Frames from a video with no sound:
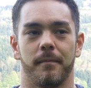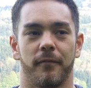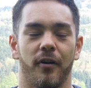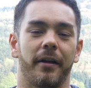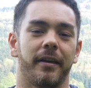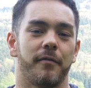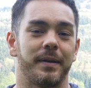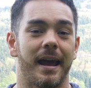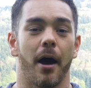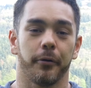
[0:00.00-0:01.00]
Frankly, I've
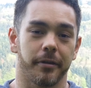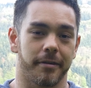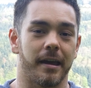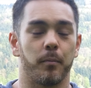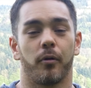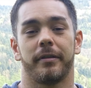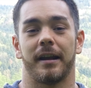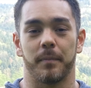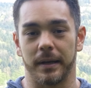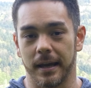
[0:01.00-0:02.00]
been out of the state more than
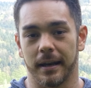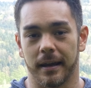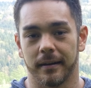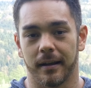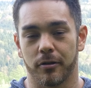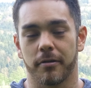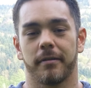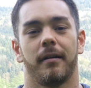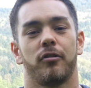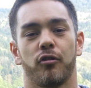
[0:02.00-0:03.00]
I've been in it. It's just
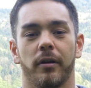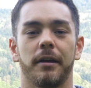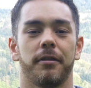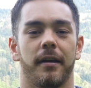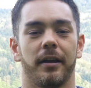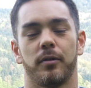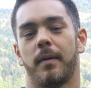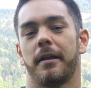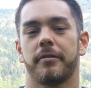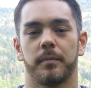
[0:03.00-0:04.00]
a tricky thing, and your
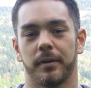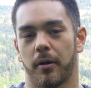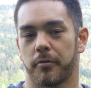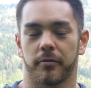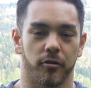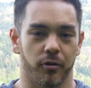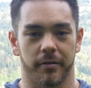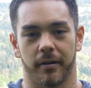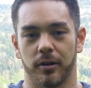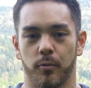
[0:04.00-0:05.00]
mind's going to play all sorts of
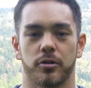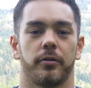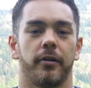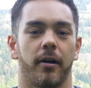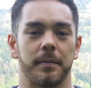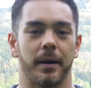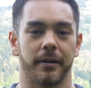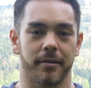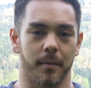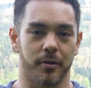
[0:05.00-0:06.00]
tricks on you, which I'll talk about
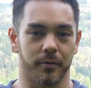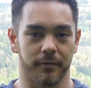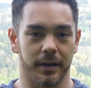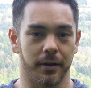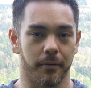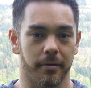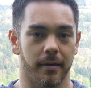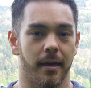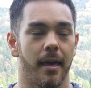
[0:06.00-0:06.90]
in subsequent videos.